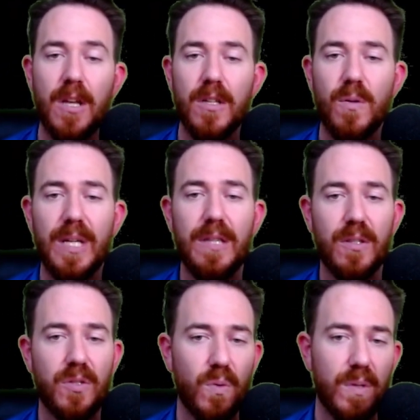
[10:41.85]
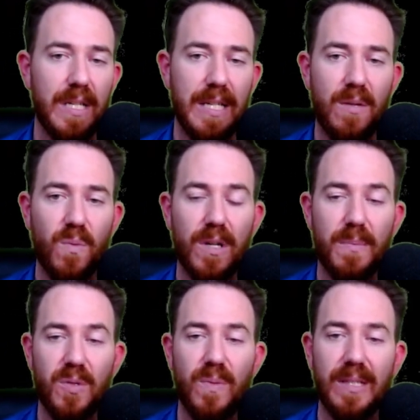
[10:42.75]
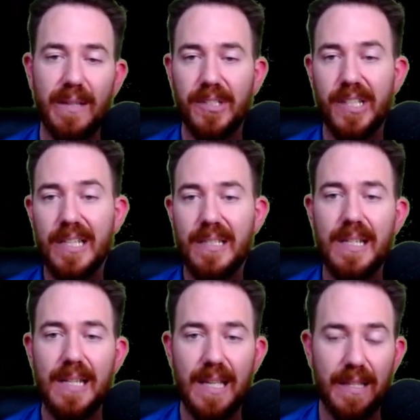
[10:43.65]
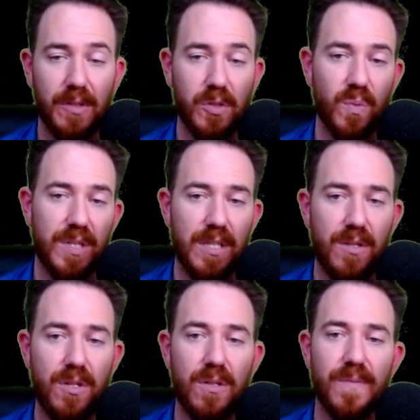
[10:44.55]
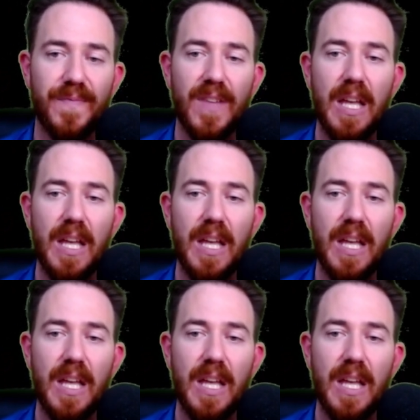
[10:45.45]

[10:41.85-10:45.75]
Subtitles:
You end the story anywhere in between level 19 and level 22,